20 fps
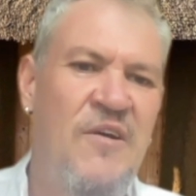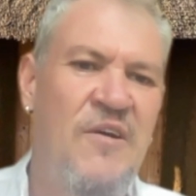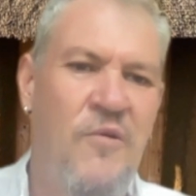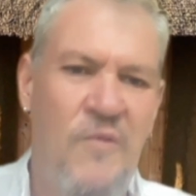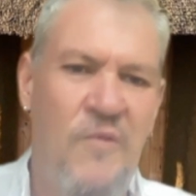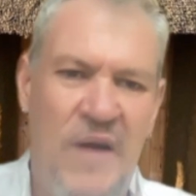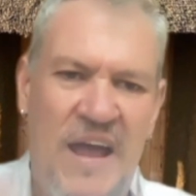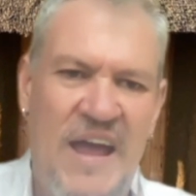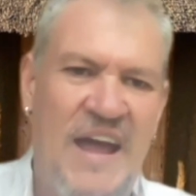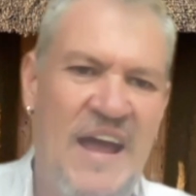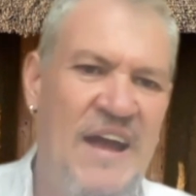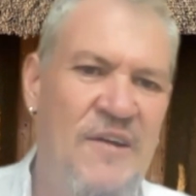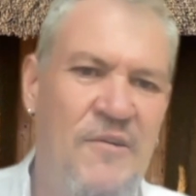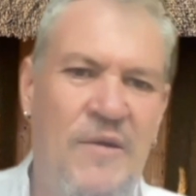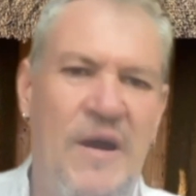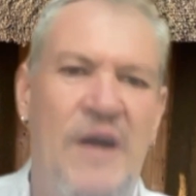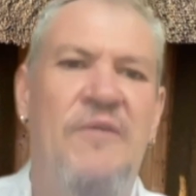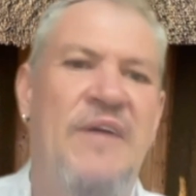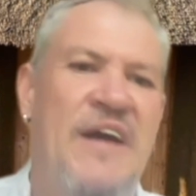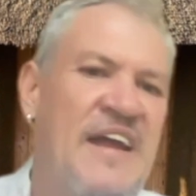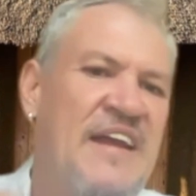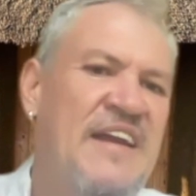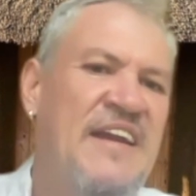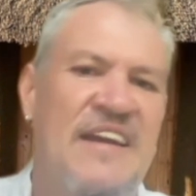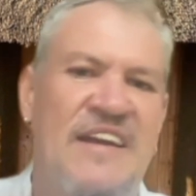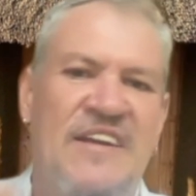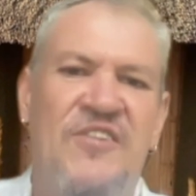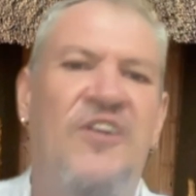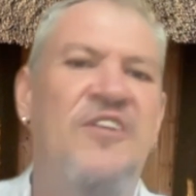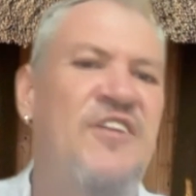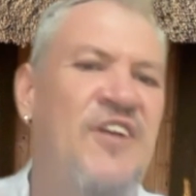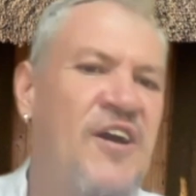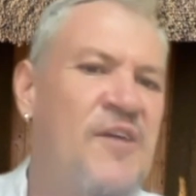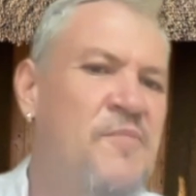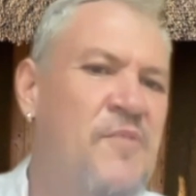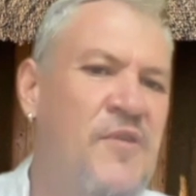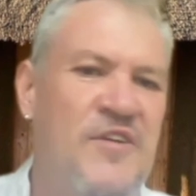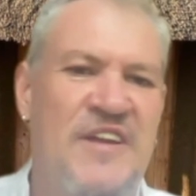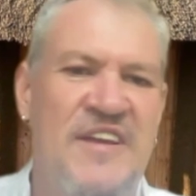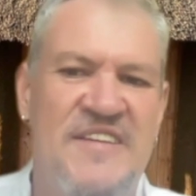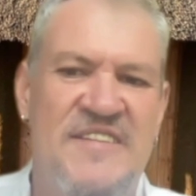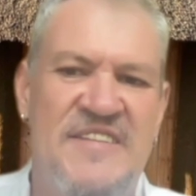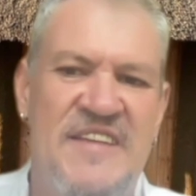where where we're in a non-harmonious